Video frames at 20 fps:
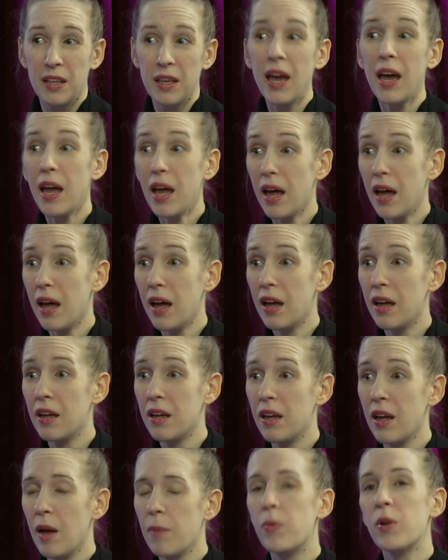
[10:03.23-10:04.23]
yeah,
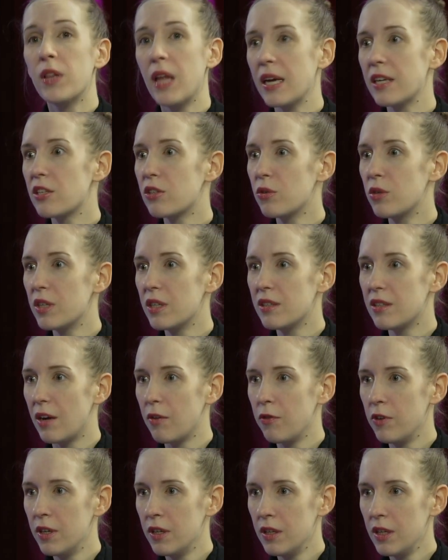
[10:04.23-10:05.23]
but like stored
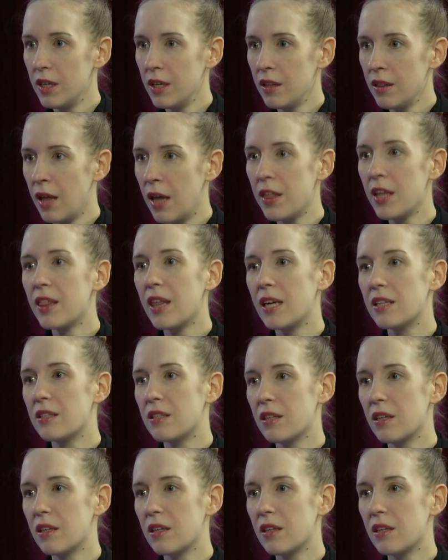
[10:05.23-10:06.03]
indefinitely. I think that's